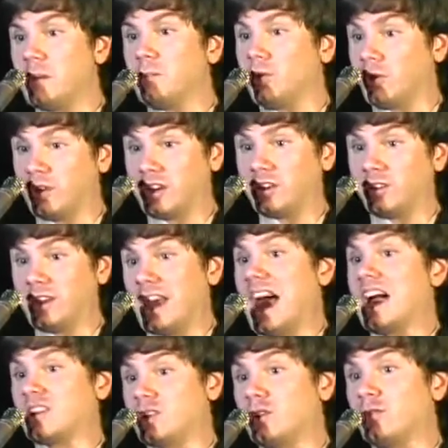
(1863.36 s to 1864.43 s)
politically
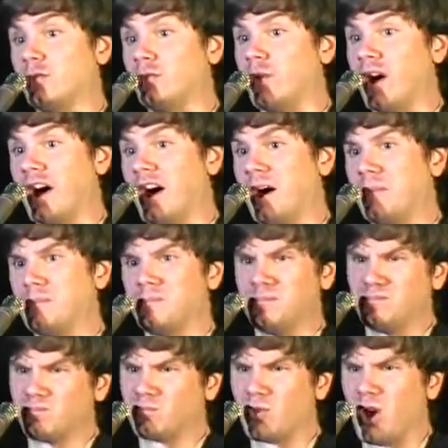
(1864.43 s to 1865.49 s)
active. Um,
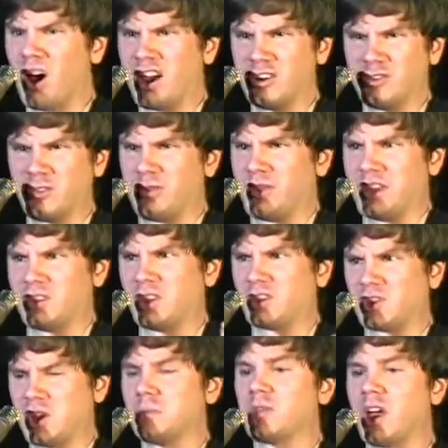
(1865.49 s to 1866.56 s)
I think that
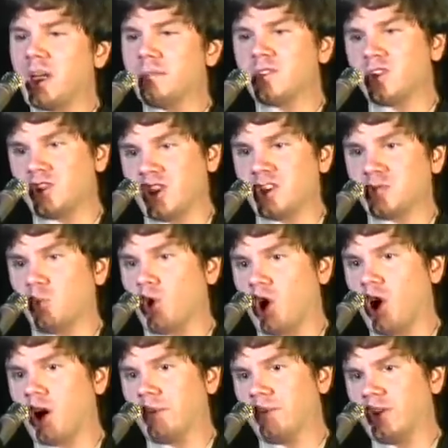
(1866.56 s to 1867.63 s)
sometimes it does more
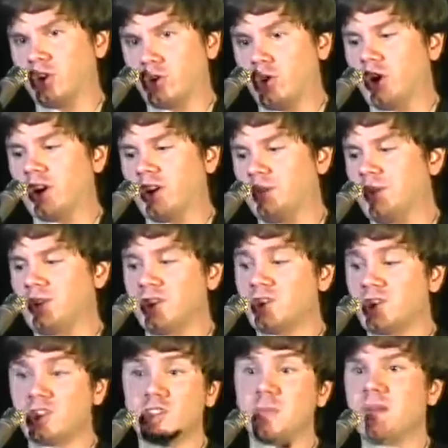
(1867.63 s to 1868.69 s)
harm than good, but this
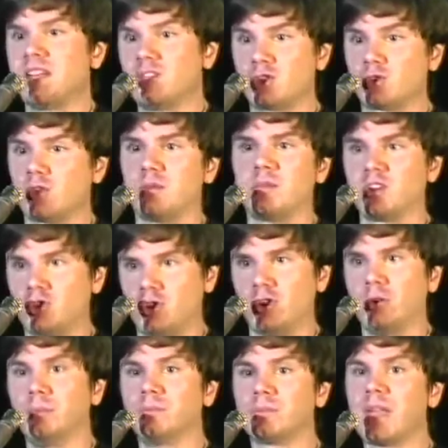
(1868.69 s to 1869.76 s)
is a mainstream
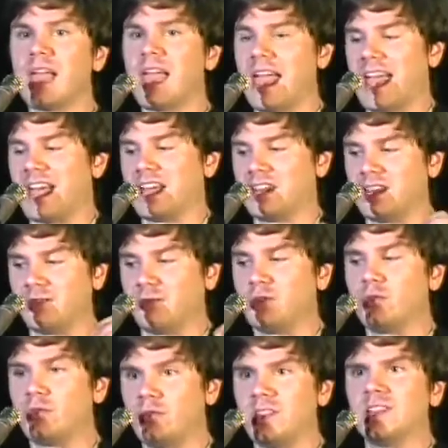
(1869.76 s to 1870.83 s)
issue. And if you
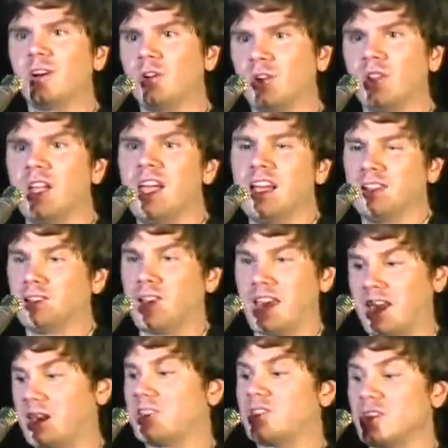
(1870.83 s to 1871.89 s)
feel
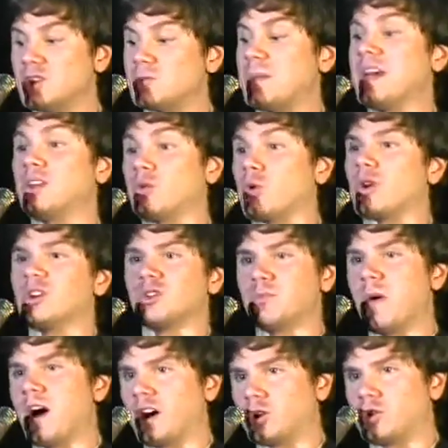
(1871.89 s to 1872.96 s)
like this Pandora's
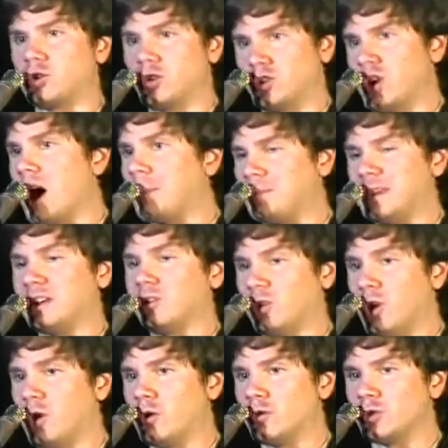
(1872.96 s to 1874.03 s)
box should not be
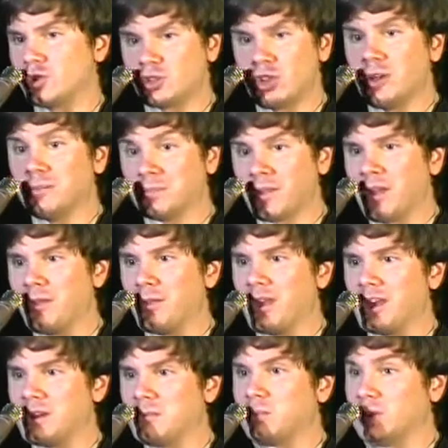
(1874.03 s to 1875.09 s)
closed,
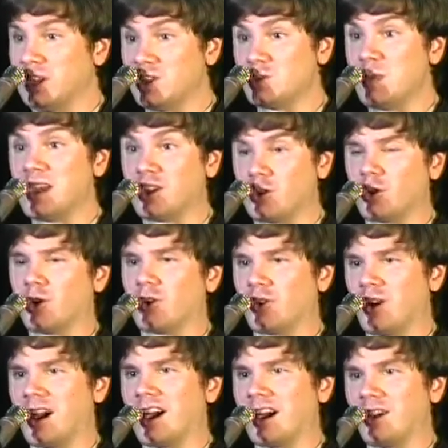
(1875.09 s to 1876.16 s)
then please make your
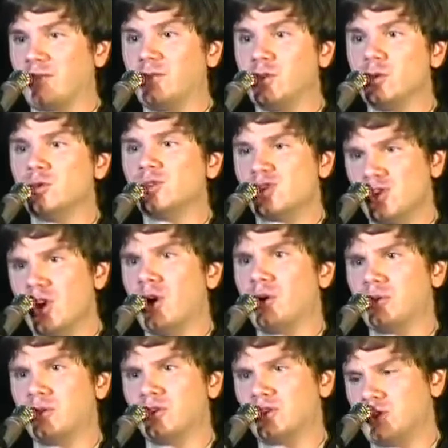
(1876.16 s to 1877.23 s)
uh, views
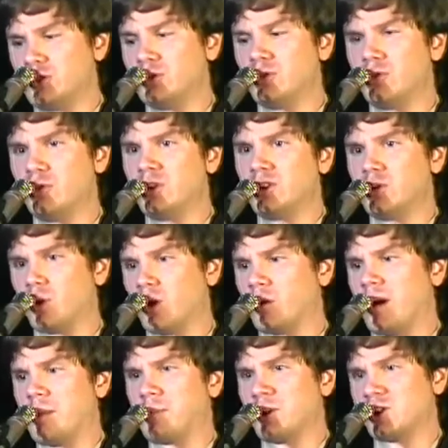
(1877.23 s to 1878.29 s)
known to your
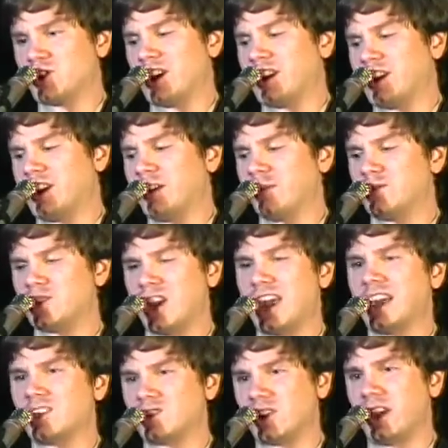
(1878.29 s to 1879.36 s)
representatives
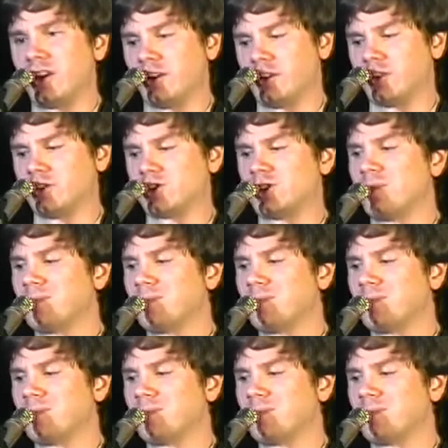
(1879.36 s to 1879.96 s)
and senators.